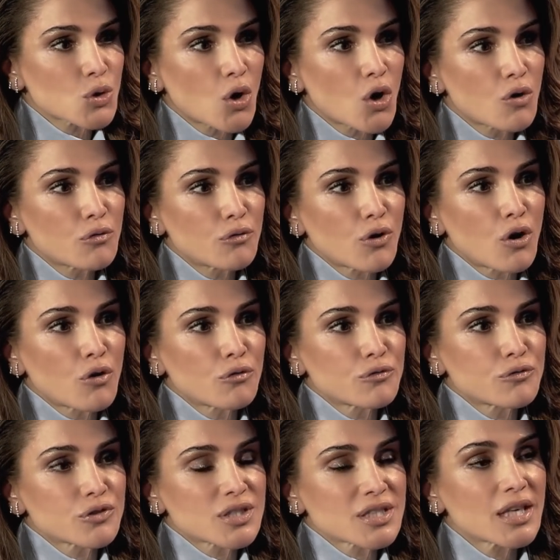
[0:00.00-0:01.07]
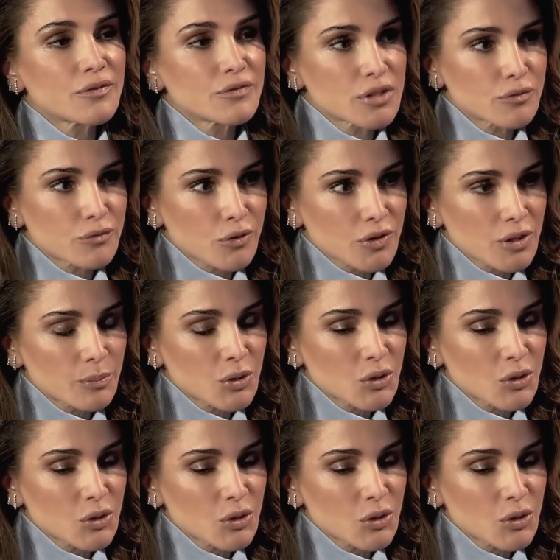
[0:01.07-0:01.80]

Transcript: of safety for them.